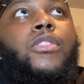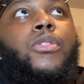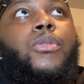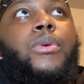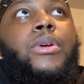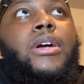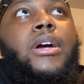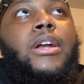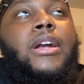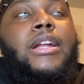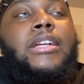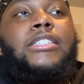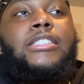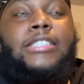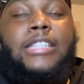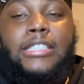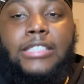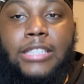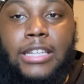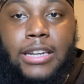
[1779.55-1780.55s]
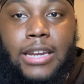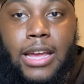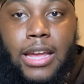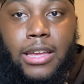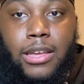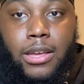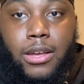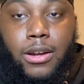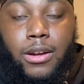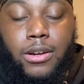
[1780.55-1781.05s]
360 day
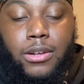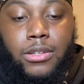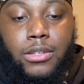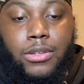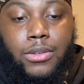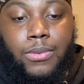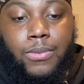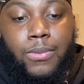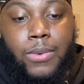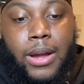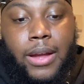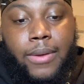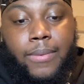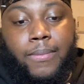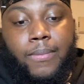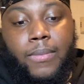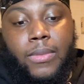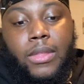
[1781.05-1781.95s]
years, right?